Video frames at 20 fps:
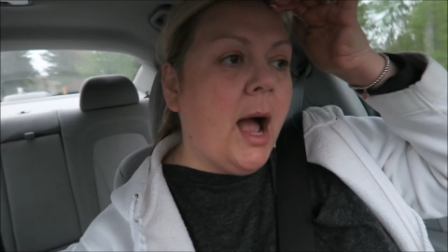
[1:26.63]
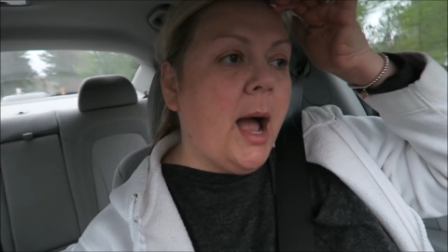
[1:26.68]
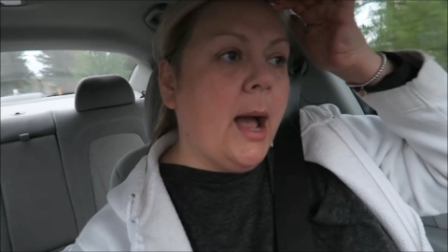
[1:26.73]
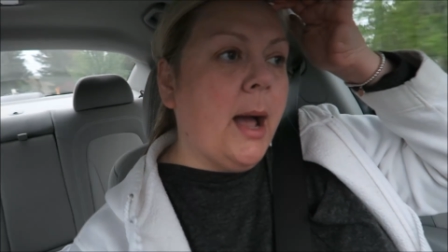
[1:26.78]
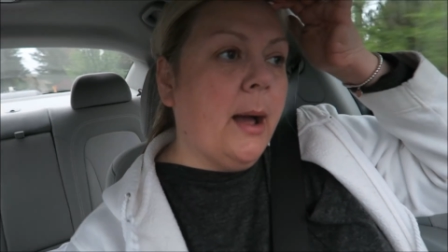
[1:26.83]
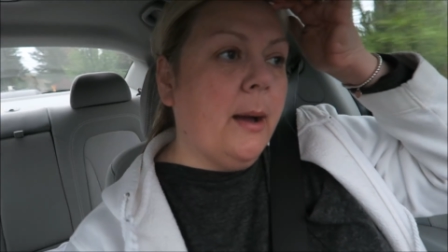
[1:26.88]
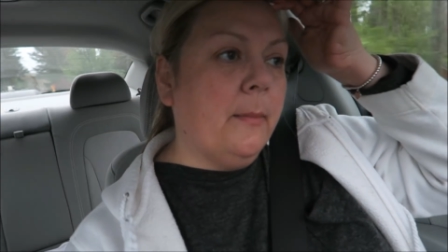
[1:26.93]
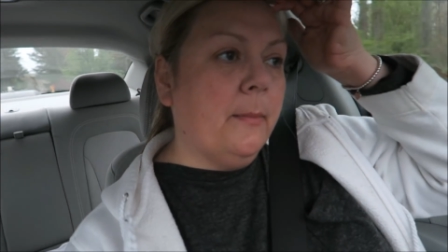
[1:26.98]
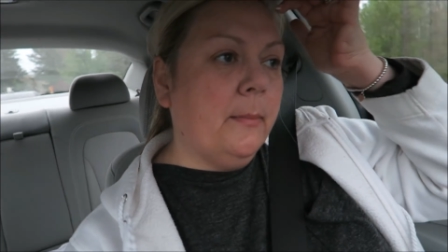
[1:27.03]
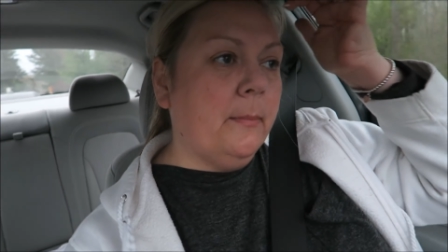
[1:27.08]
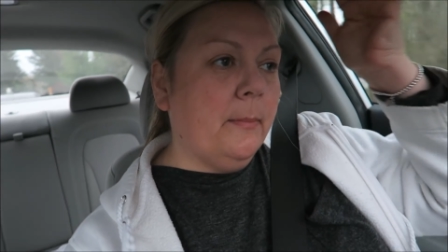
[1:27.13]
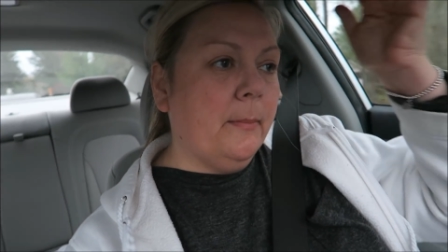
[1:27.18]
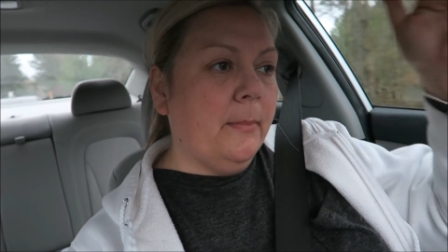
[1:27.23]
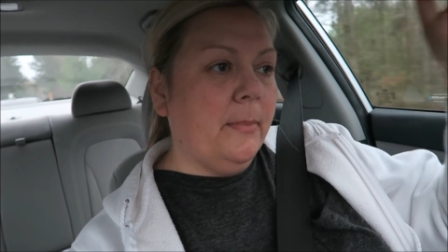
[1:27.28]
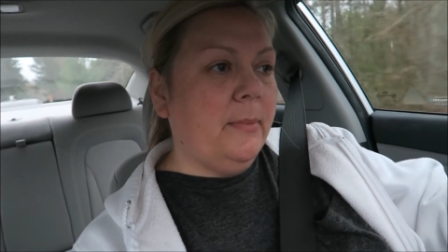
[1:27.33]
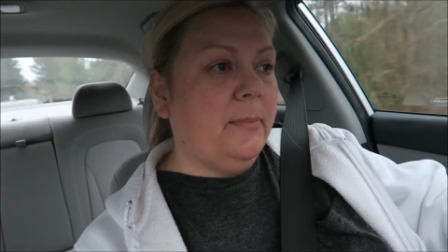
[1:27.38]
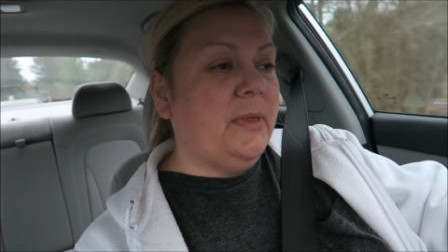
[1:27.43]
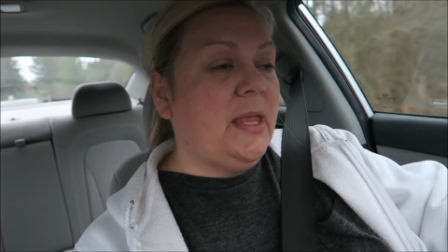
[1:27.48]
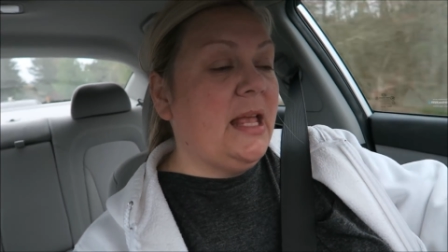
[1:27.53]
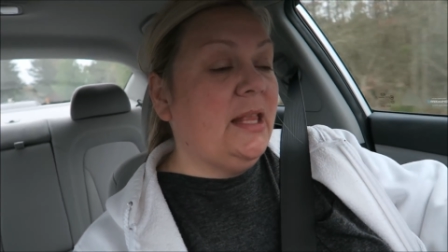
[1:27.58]
Um,
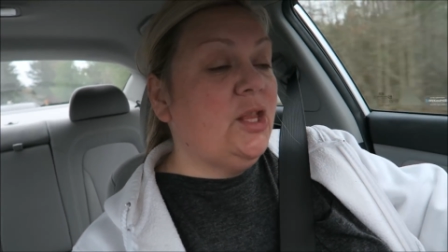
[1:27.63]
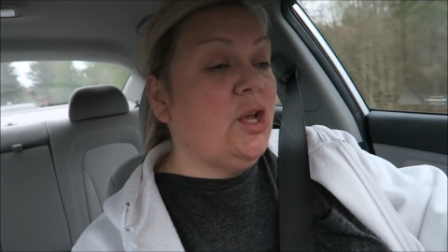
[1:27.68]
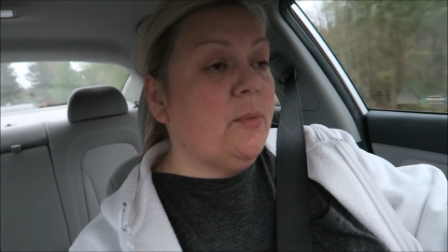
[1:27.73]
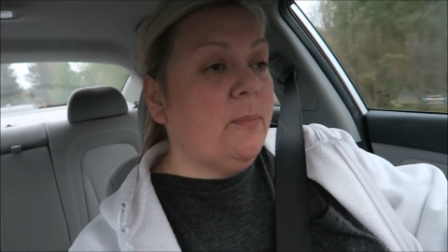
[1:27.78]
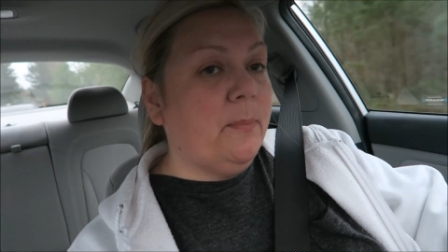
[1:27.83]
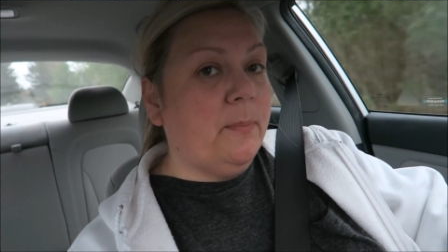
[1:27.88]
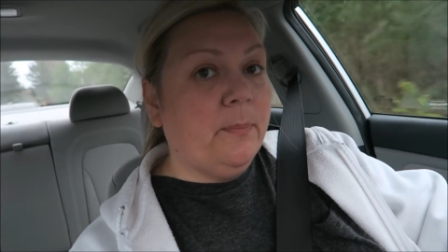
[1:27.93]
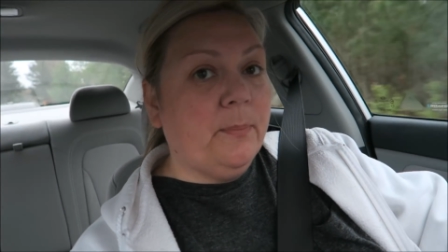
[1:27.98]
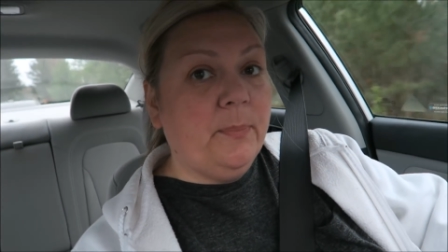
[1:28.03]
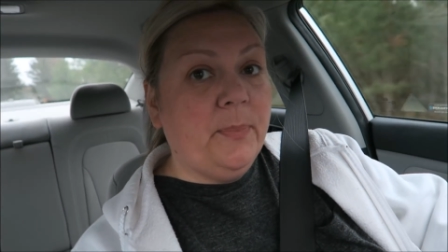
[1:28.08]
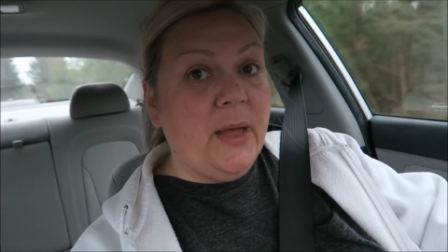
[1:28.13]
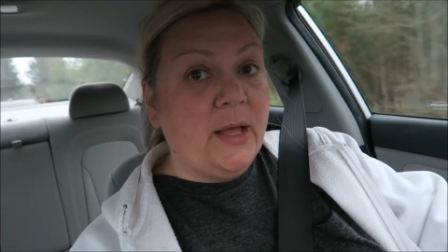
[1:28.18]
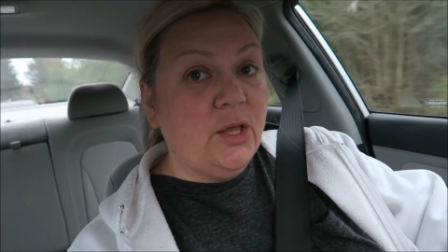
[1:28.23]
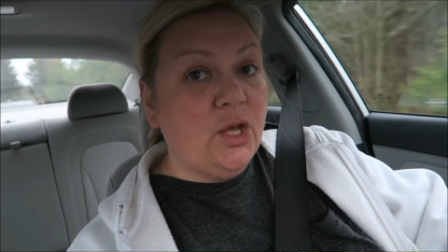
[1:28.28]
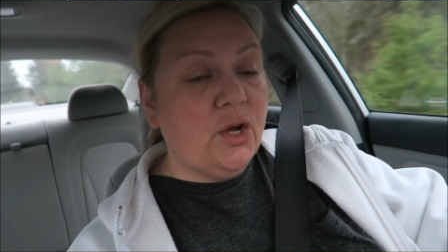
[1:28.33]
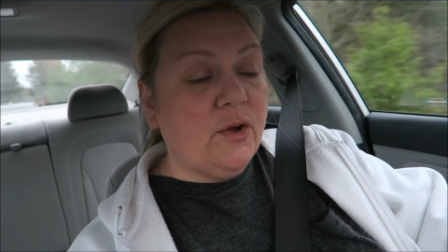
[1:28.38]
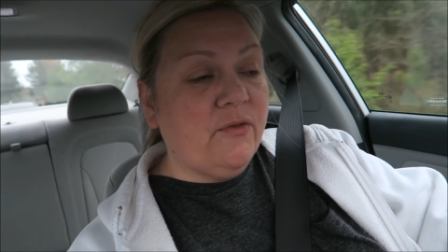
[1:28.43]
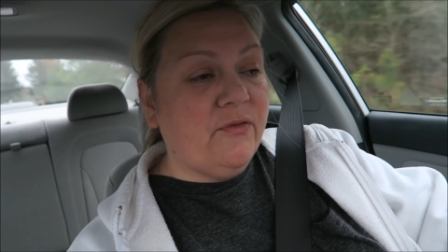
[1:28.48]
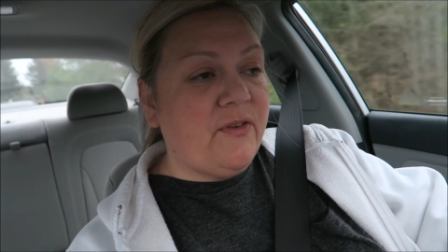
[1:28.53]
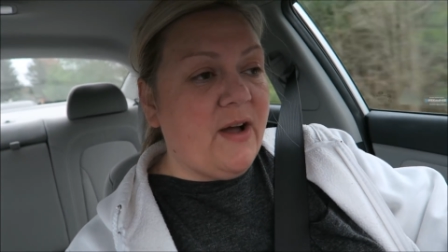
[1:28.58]
they look they
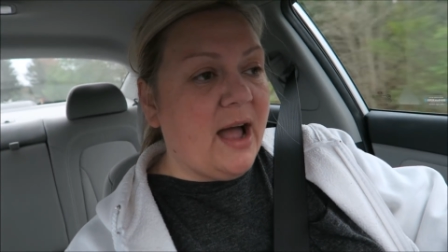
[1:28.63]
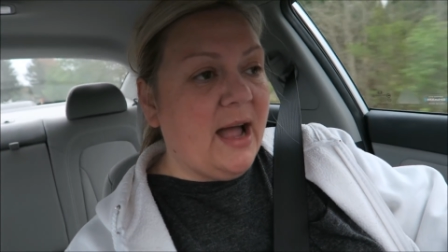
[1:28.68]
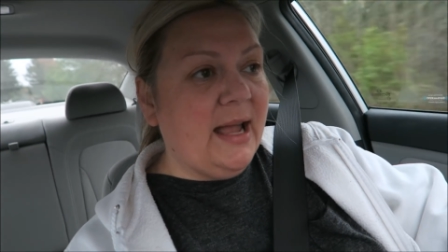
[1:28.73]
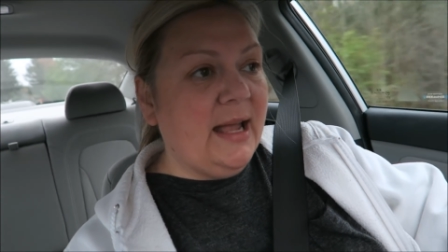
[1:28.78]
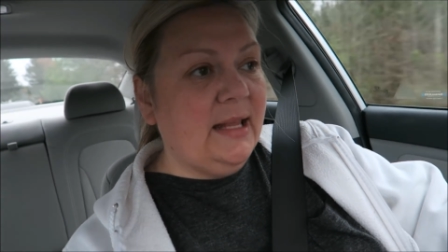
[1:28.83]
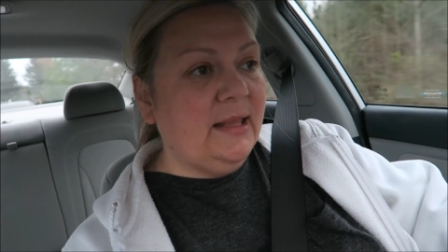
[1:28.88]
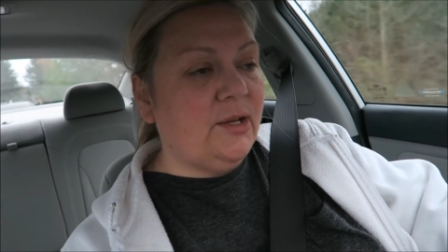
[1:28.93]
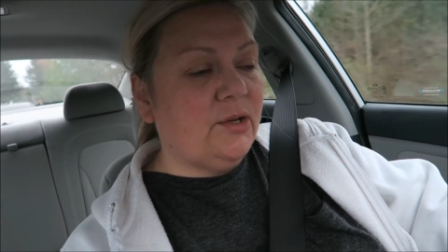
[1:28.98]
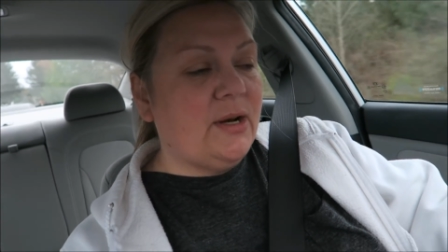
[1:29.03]
look fine,